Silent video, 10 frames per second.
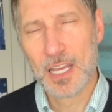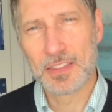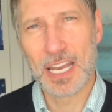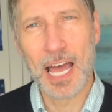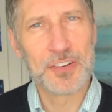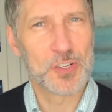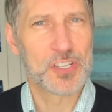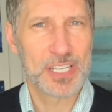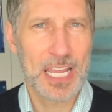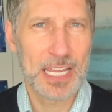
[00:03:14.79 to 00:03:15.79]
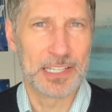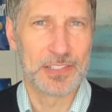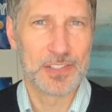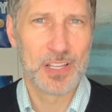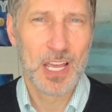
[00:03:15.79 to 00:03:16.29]
that
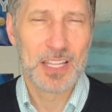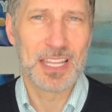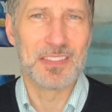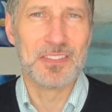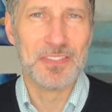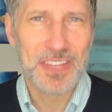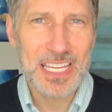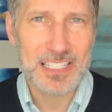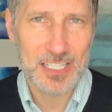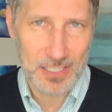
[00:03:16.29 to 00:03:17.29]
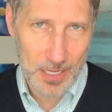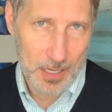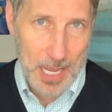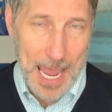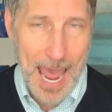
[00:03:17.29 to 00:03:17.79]
understands that this
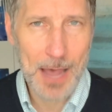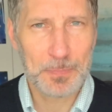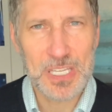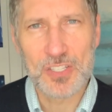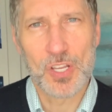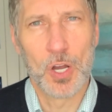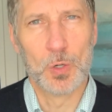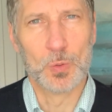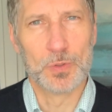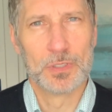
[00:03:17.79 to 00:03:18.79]
happy zone,